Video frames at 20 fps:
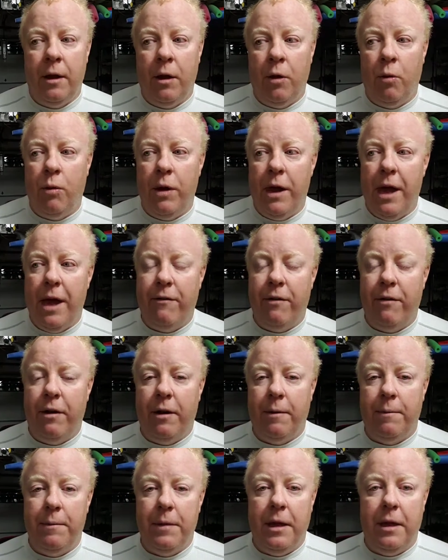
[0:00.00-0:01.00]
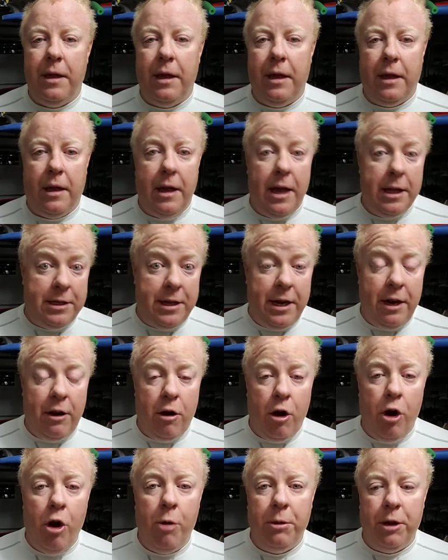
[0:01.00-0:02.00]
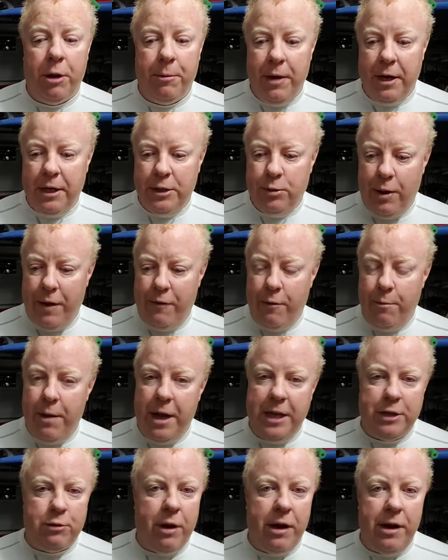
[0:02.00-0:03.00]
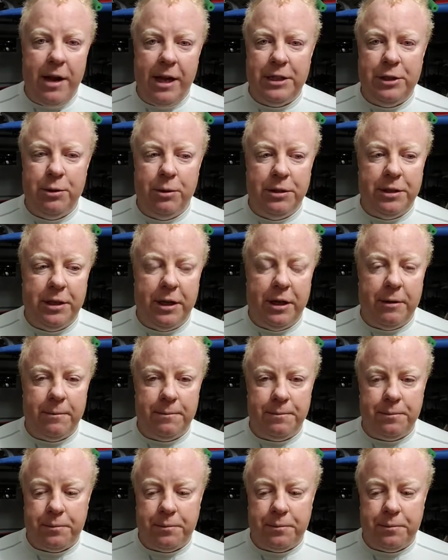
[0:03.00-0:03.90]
We have it hits here home a little bit because we have a base right next to us here.